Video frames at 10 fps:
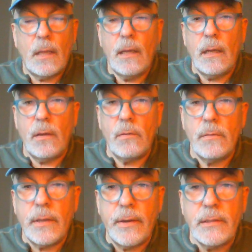
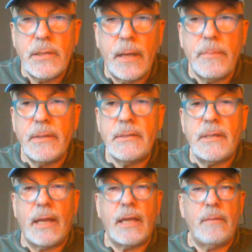Hello, Gary Champion,
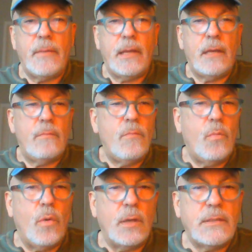Psychic
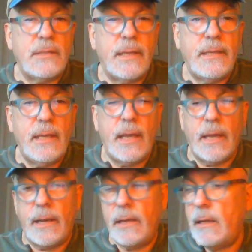Medium, once
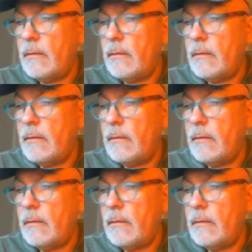again.